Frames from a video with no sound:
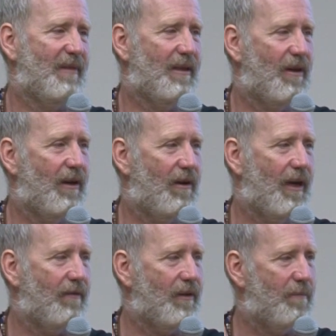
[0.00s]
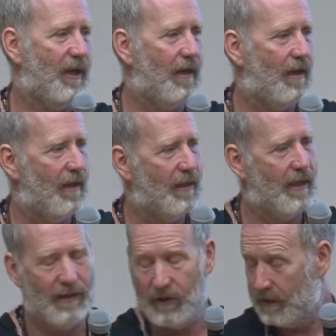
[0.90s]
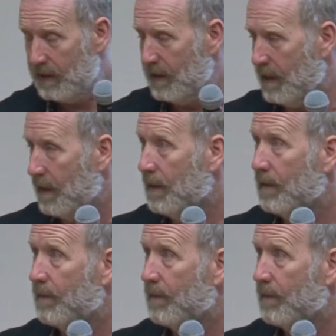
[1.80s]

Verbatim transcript: you know, I don't have to pay a lot of attention to that.